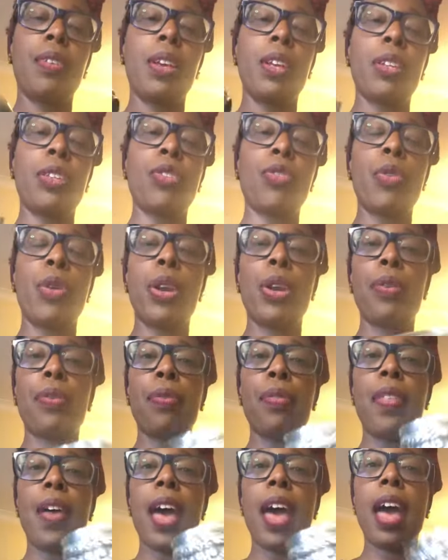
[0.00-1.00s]
screw it off
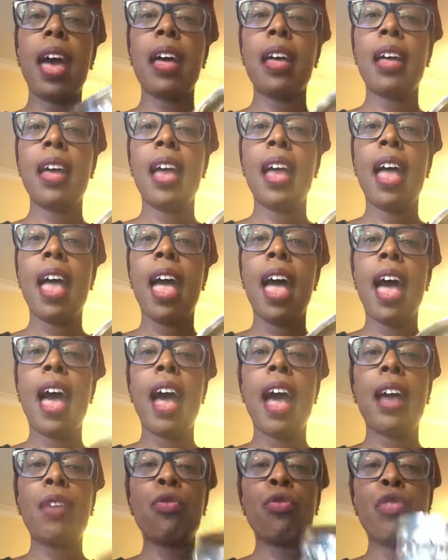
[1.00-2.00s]
there,
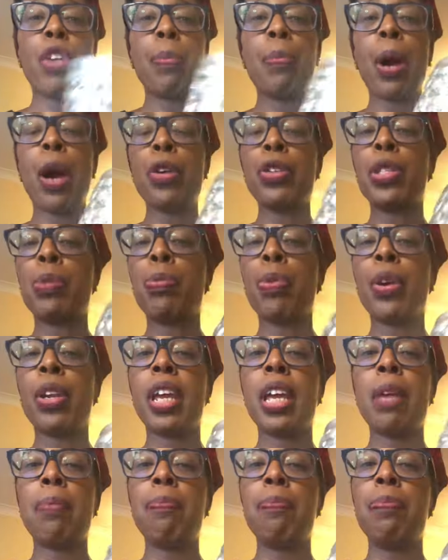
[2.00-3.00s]
repost
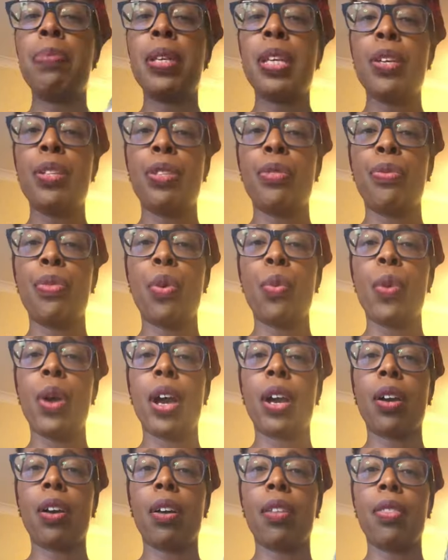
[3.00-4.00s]
body, beautiful
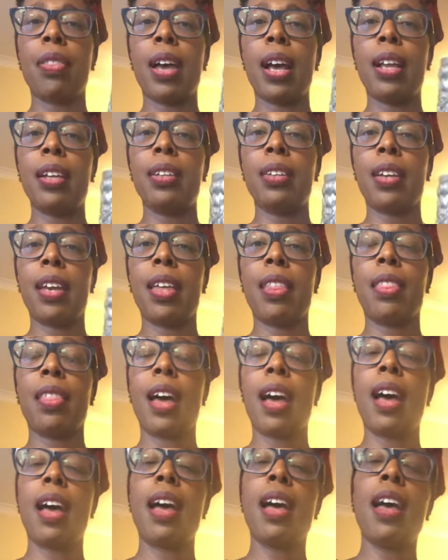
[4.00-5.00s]
work on that, look at
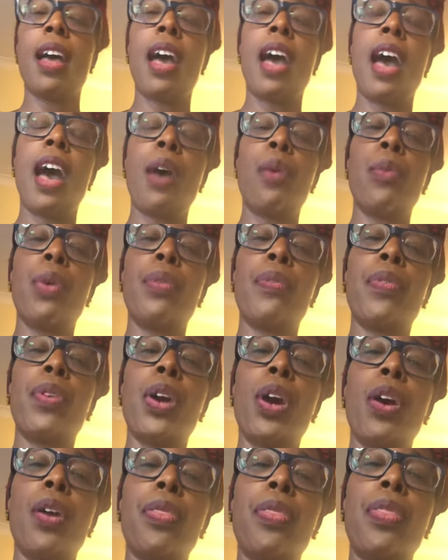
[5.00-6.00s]
that. And we've
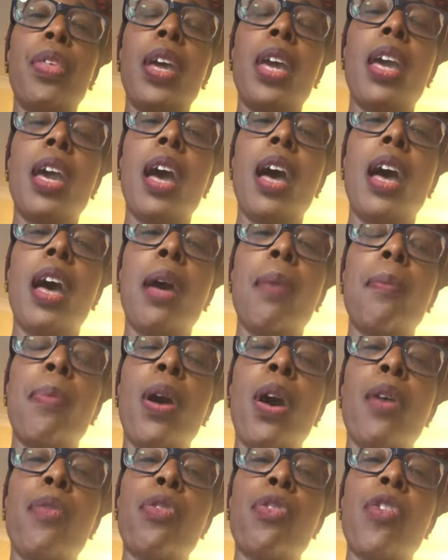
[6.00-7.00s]
got the
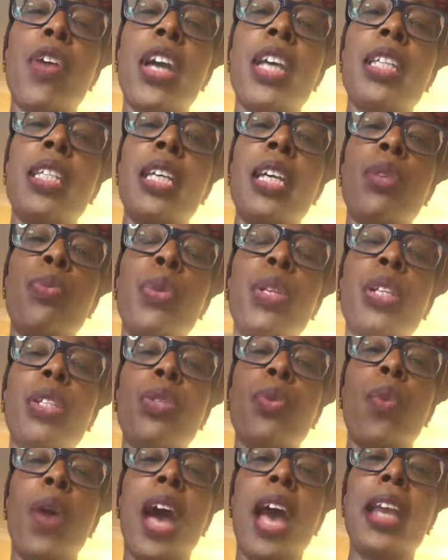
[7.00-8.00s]
perforated, which is
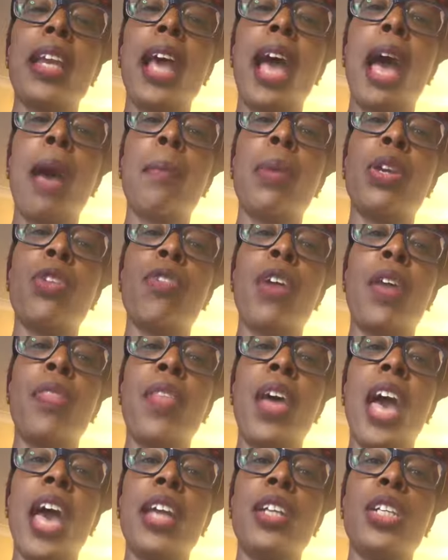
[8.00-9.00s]
all hand hammered around
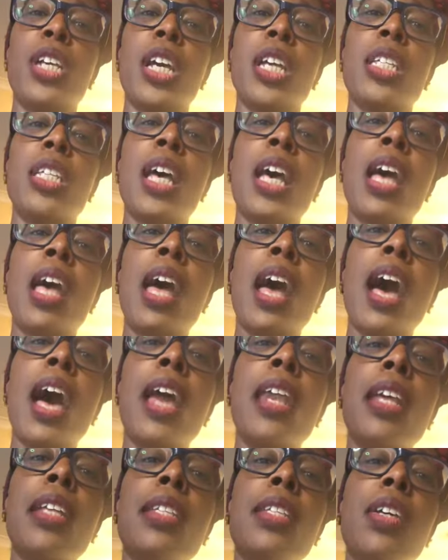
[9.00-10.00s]
the edges,
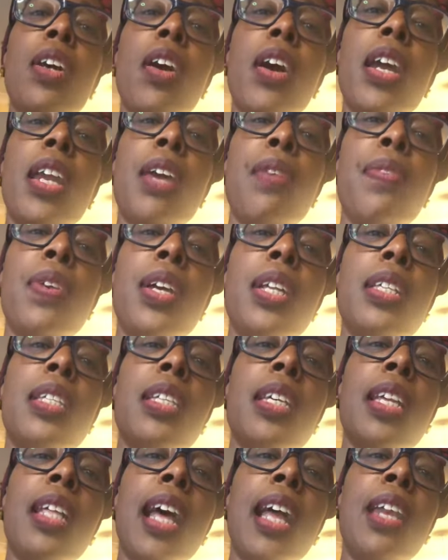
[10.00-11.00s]
and a tiny, if you can
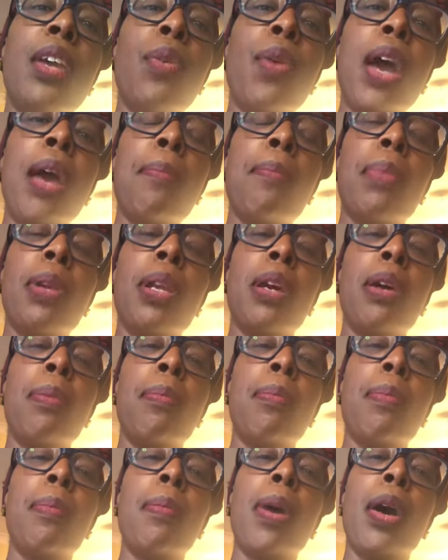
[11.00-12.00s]
see that little
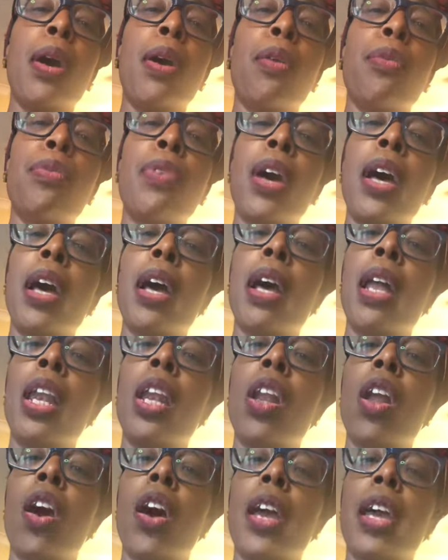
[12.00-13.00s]
emblem of a
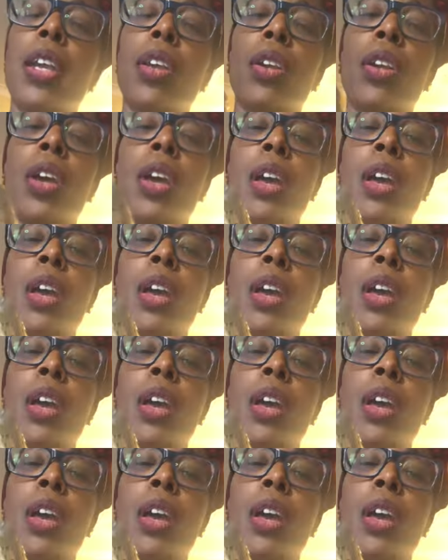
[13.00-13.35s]
lion